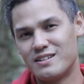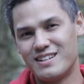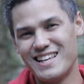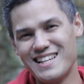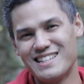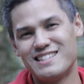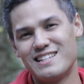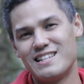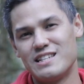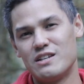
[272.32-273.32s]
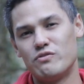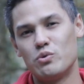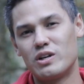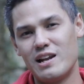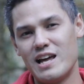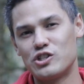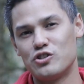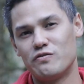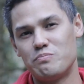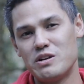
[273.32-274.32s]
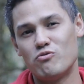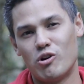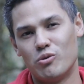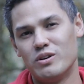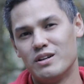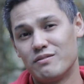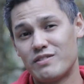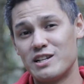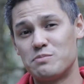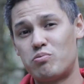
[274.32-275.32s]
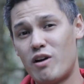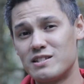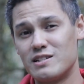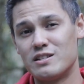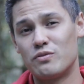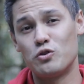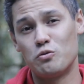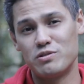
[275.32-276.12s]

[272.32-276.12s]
can instantly give you a collection of B-roll that is priceless for your